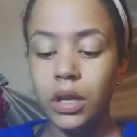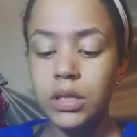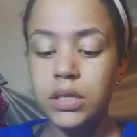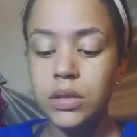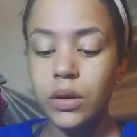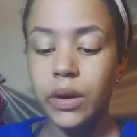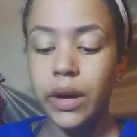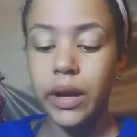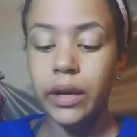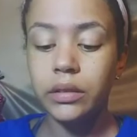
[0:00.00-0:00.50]

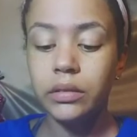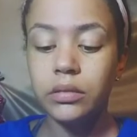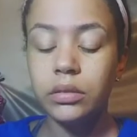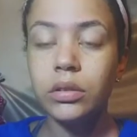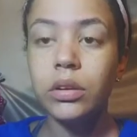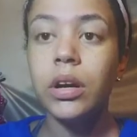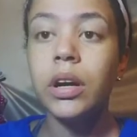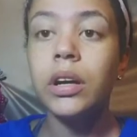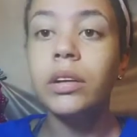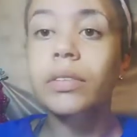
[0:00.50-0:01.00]
it's okay,
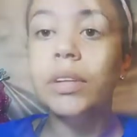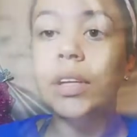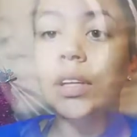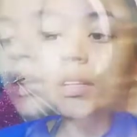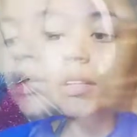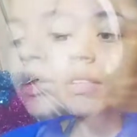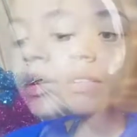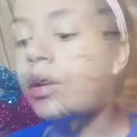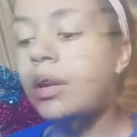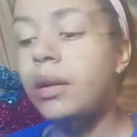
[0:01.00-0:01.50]
no hard
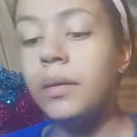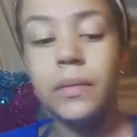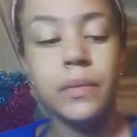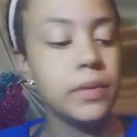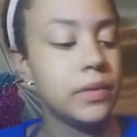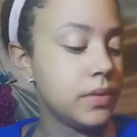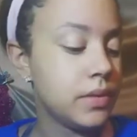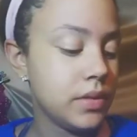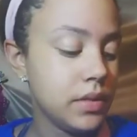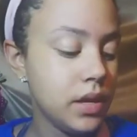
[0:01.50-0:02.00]
feelings.
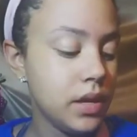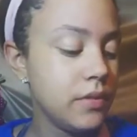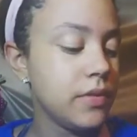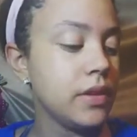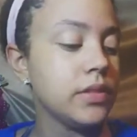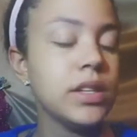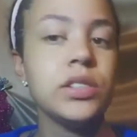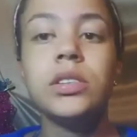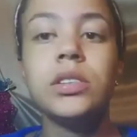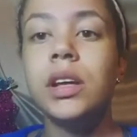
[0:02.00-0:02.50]
The
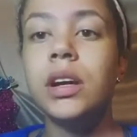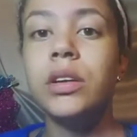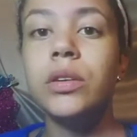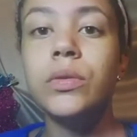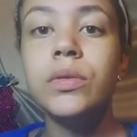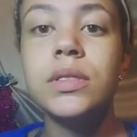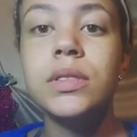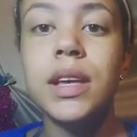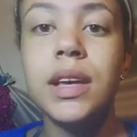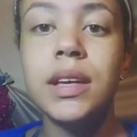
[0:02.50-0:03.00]
foundation that I
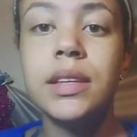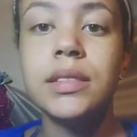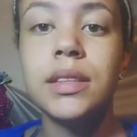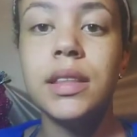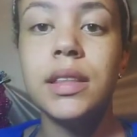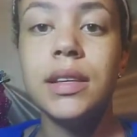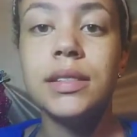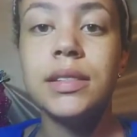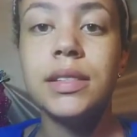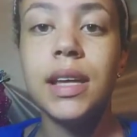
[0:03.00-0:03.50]
use is
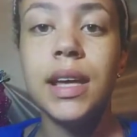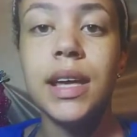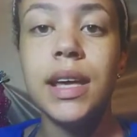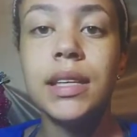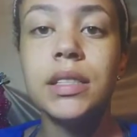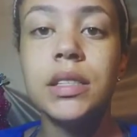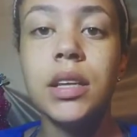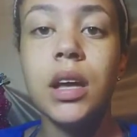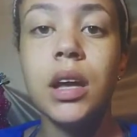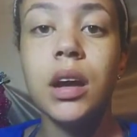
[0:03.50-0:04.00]
this
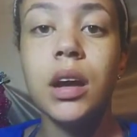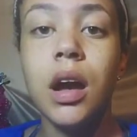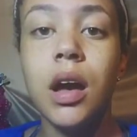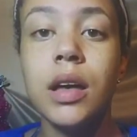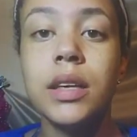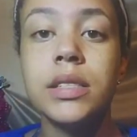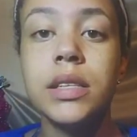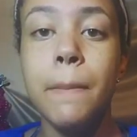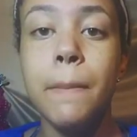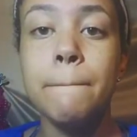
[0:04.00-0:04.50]
IT
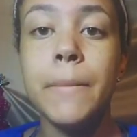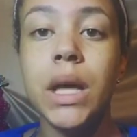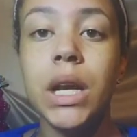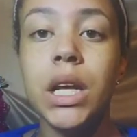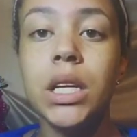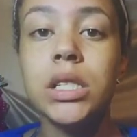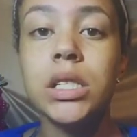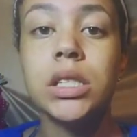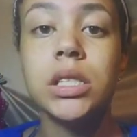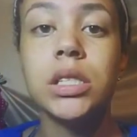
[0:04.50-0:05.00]

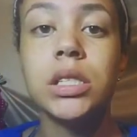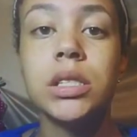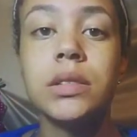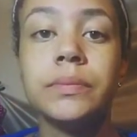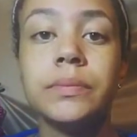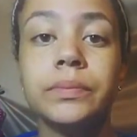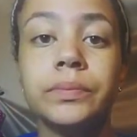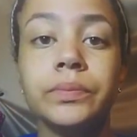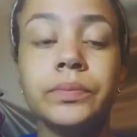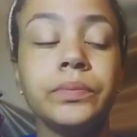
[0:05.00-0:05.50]
Cosmetics,
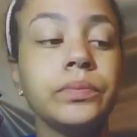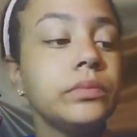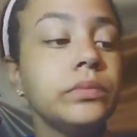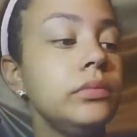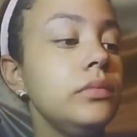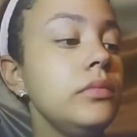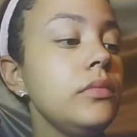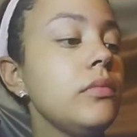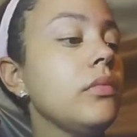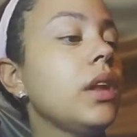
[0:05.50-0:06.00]

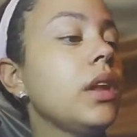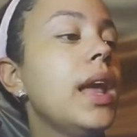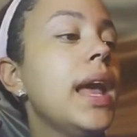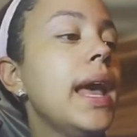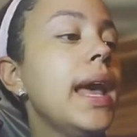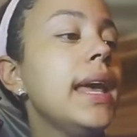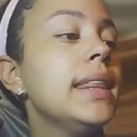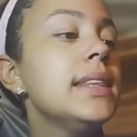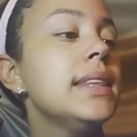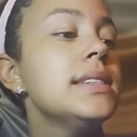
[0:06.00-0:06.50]

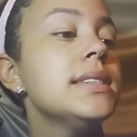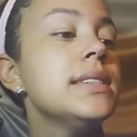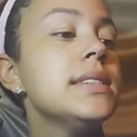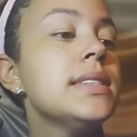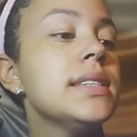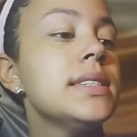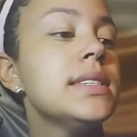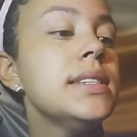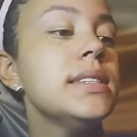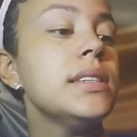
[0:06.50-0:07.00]
and this
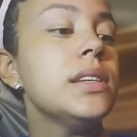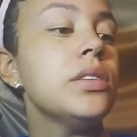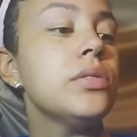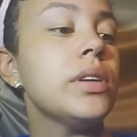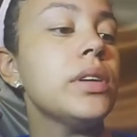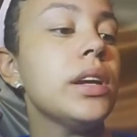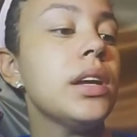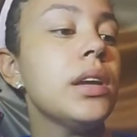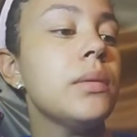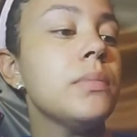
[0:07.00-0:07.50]
is the CC
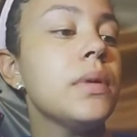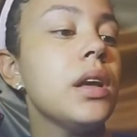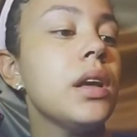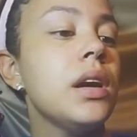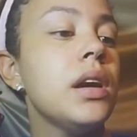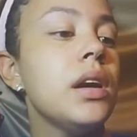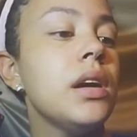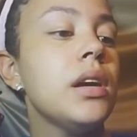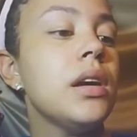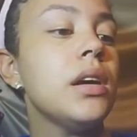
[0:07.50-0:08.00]
Cream
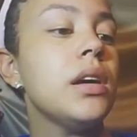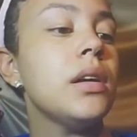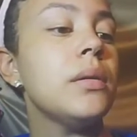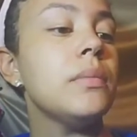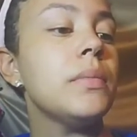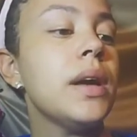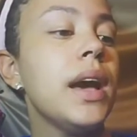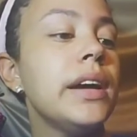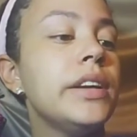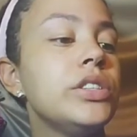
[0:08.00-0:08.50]

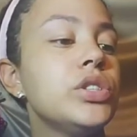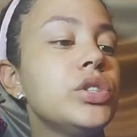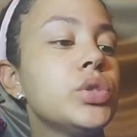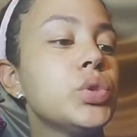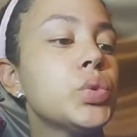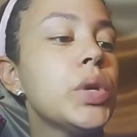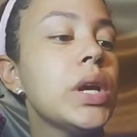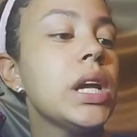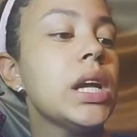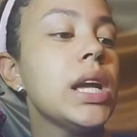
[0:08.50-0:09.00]

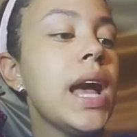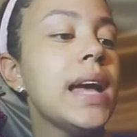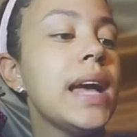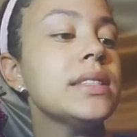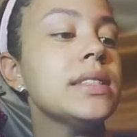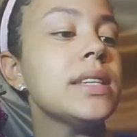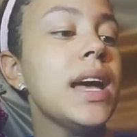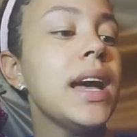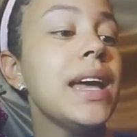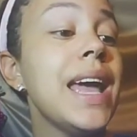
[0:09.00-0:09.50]

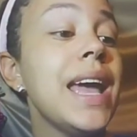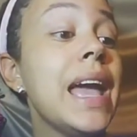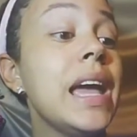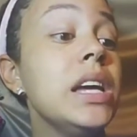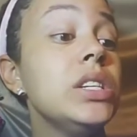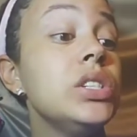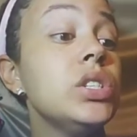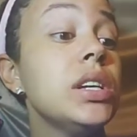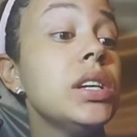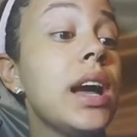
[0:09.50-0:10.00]

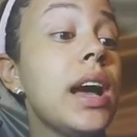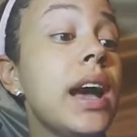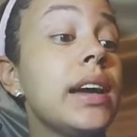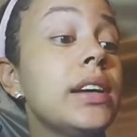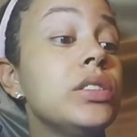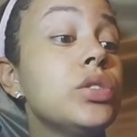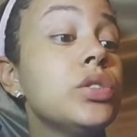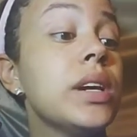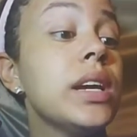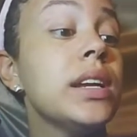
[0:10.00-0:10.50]
Anti-Aging
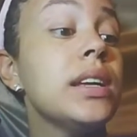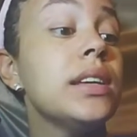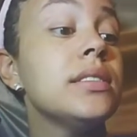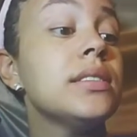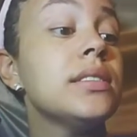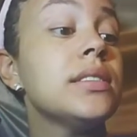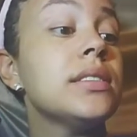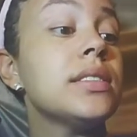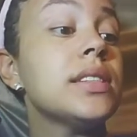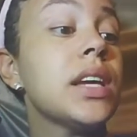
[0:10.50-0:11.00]

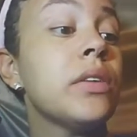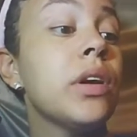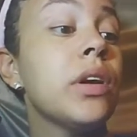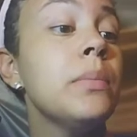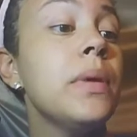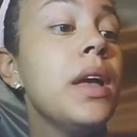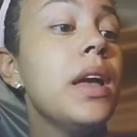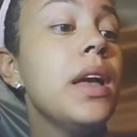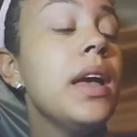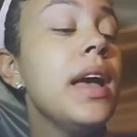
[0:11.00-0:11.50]
Hydrating
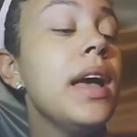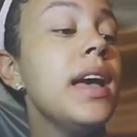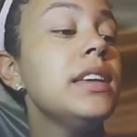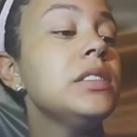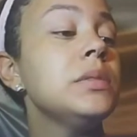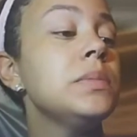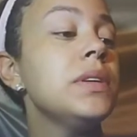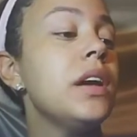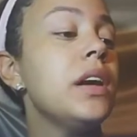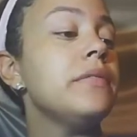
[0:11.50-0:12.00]
Serum,
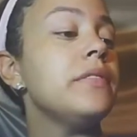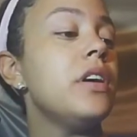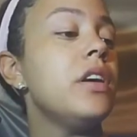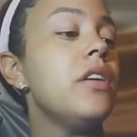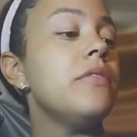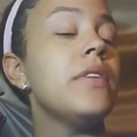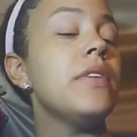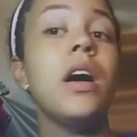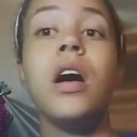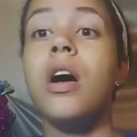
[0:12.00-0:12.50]
SPF
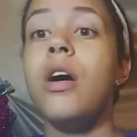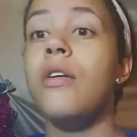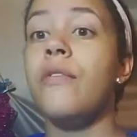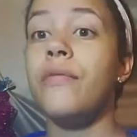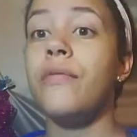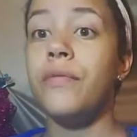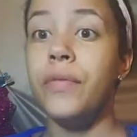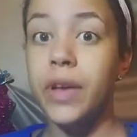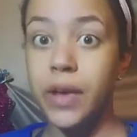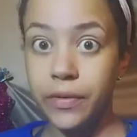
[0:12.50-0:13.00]
of
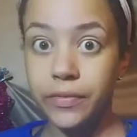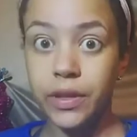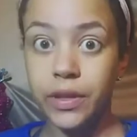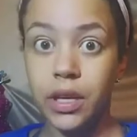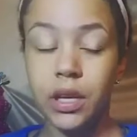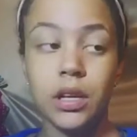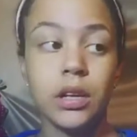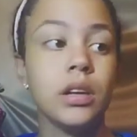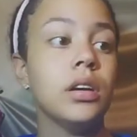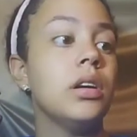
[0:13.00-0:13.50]

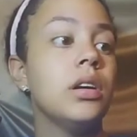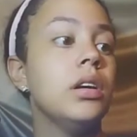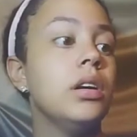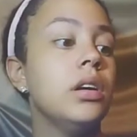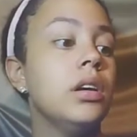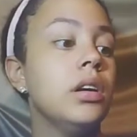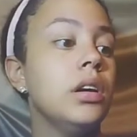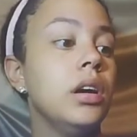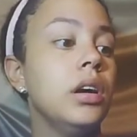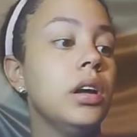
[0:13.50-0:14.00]
50,
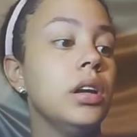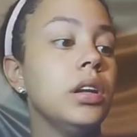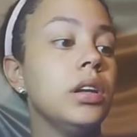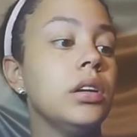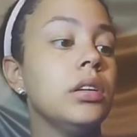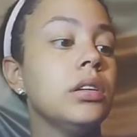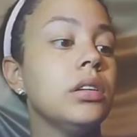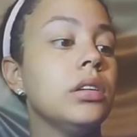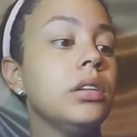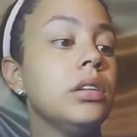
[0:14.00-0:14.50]

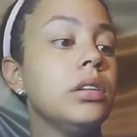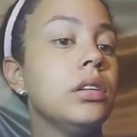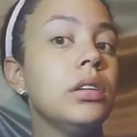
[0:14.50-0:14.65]
honey.